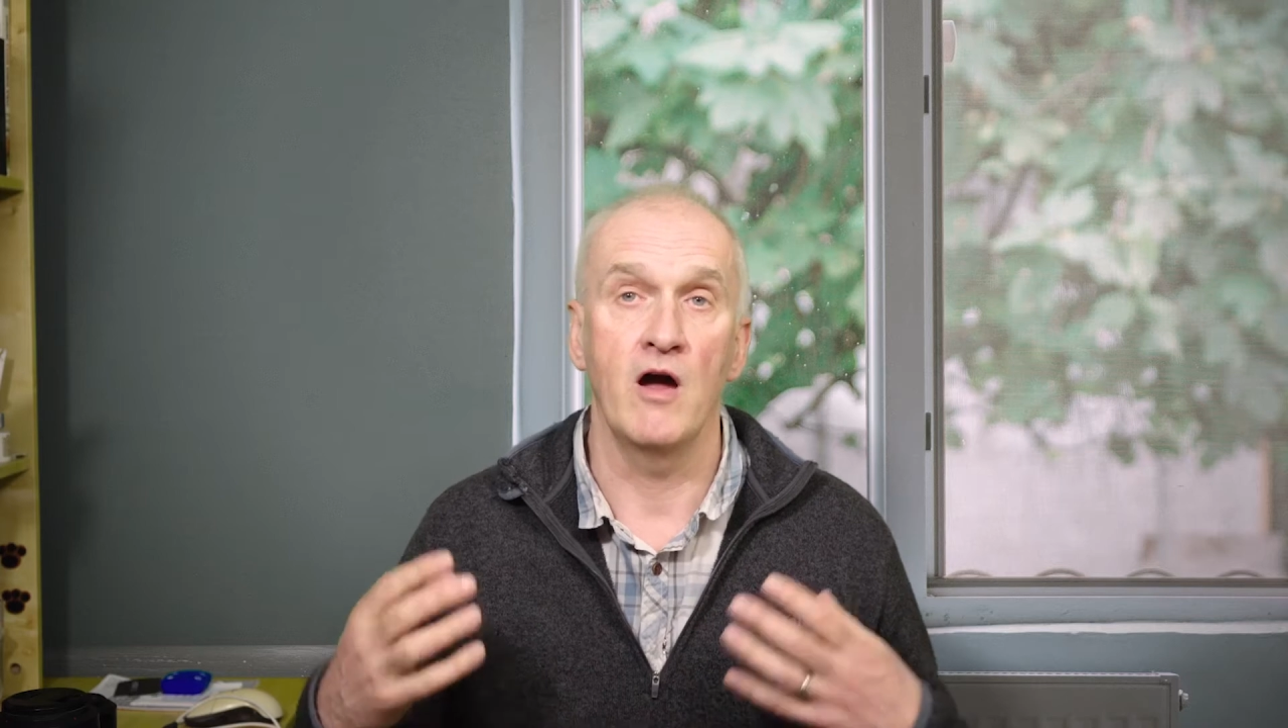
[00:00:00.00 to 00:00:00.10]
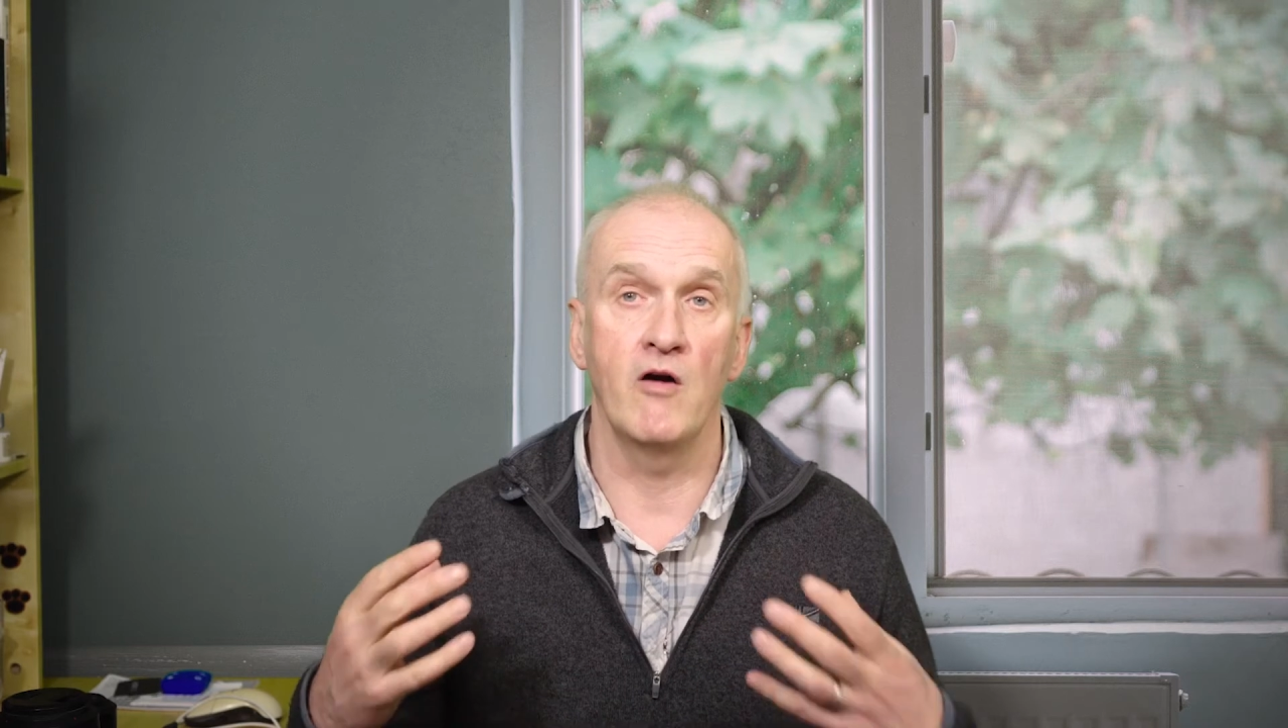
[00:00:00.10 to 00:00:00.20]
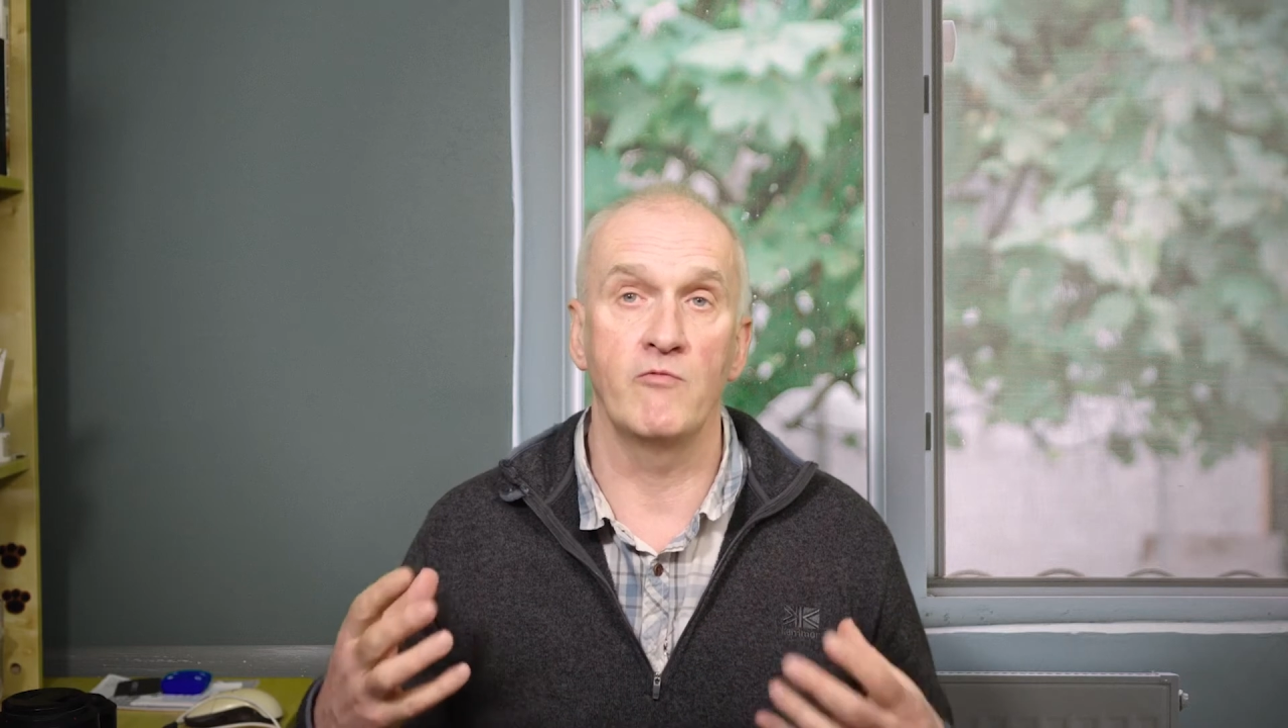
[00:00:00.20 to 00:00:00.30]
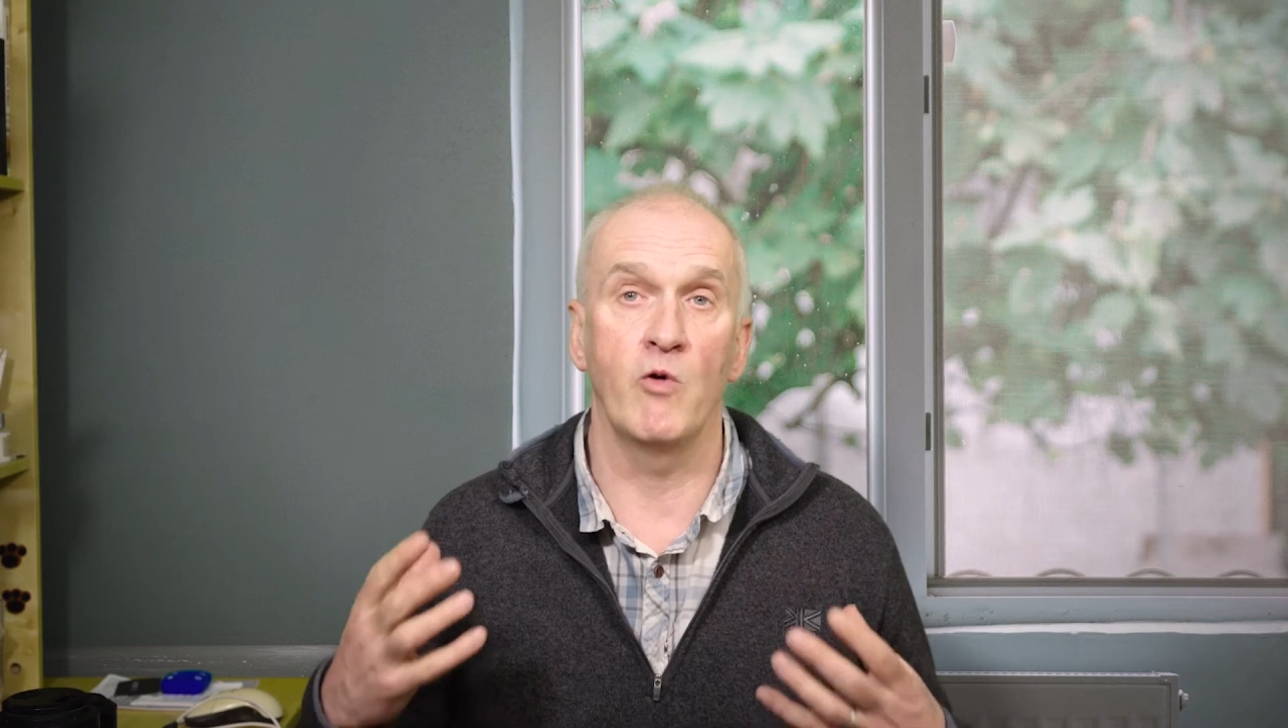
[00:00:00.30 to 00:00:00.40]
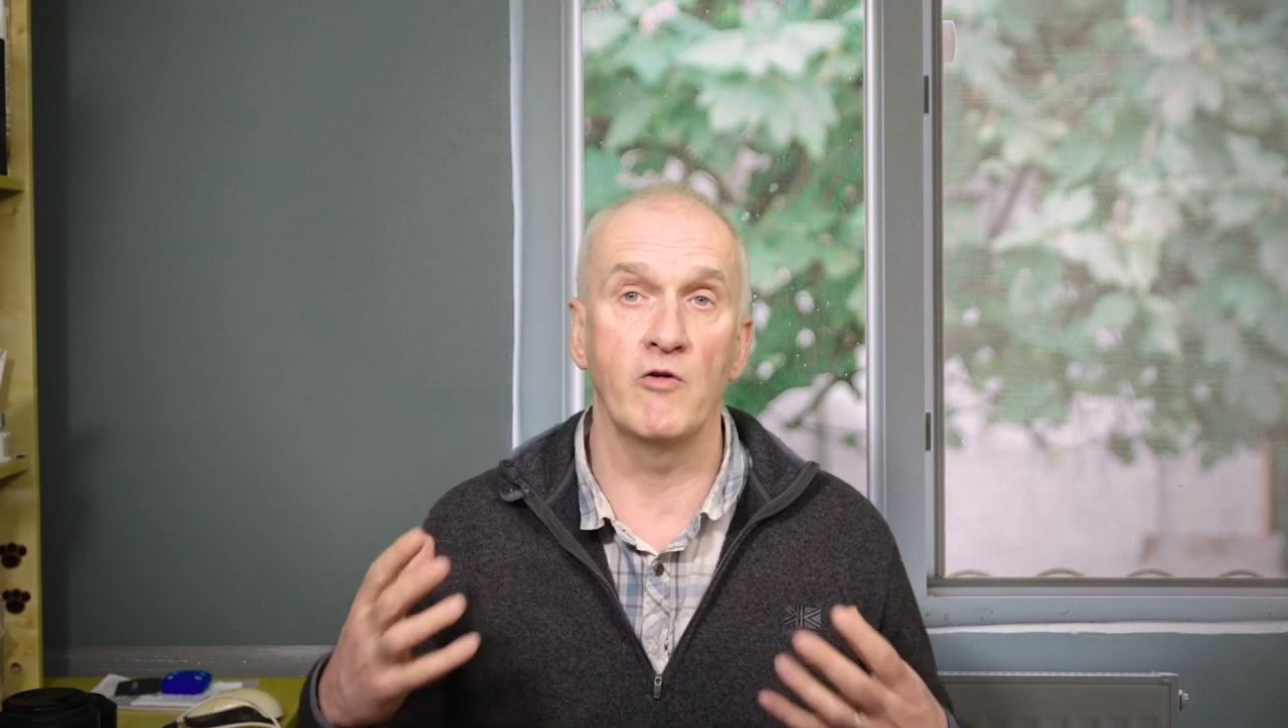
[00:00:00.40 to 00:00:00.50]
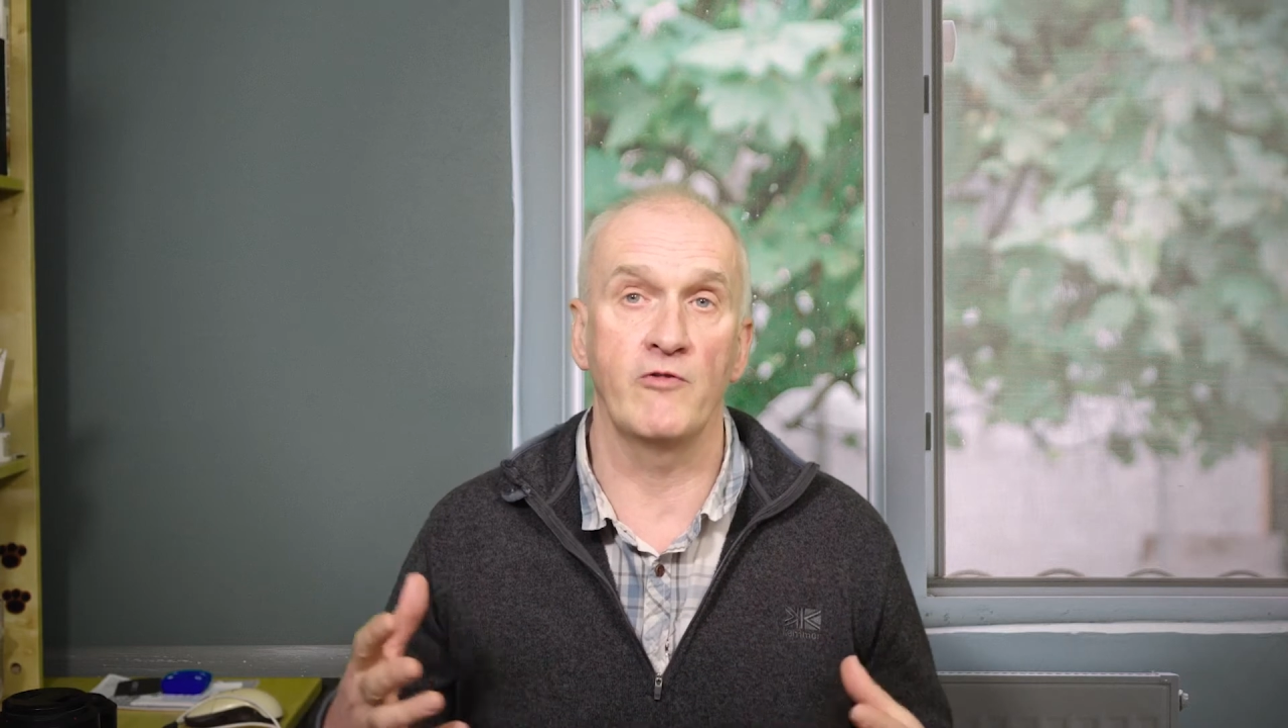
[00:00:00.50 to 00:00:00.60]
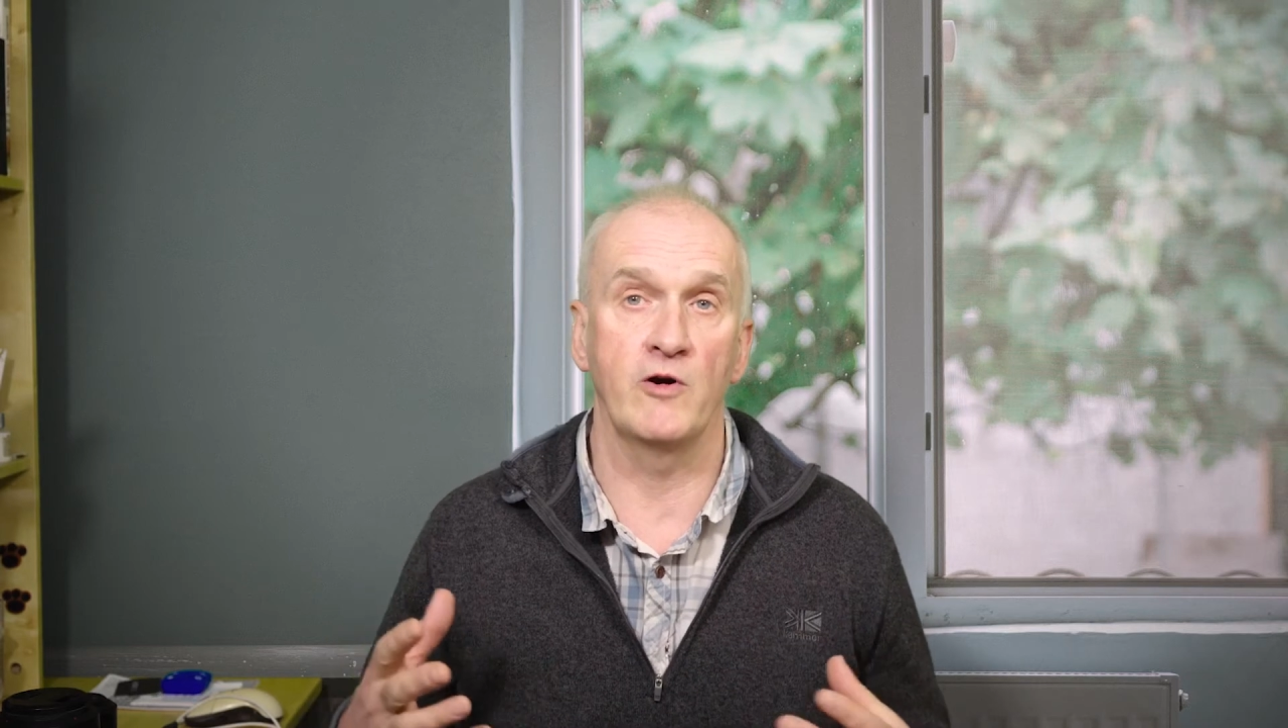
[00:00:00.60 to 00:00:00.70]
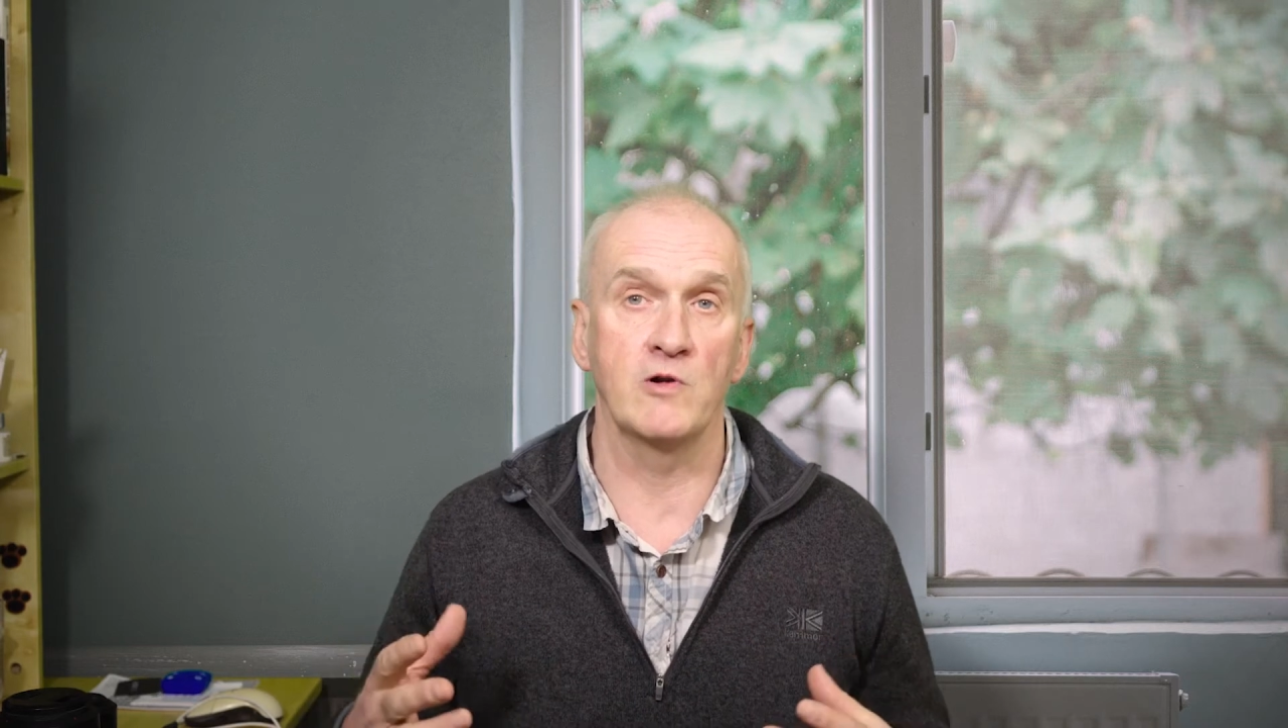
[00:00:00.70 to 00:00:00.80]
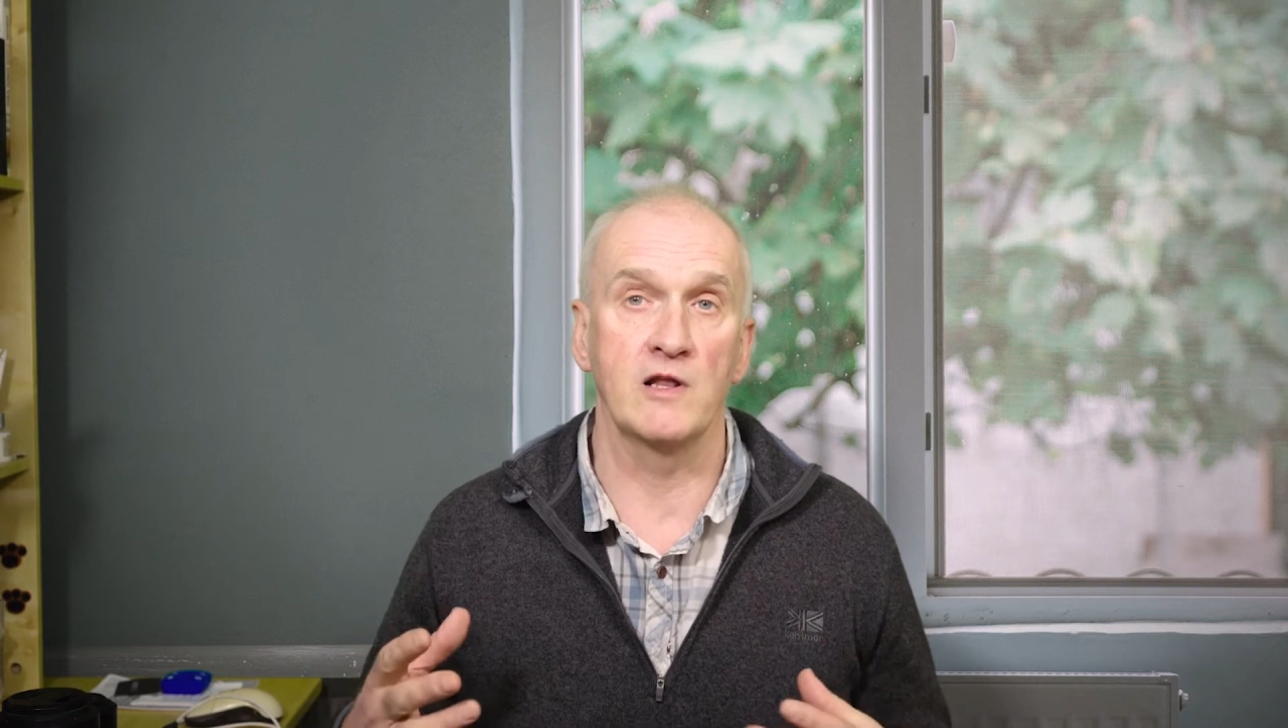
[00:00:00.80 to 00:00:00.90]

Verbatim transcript: of what focal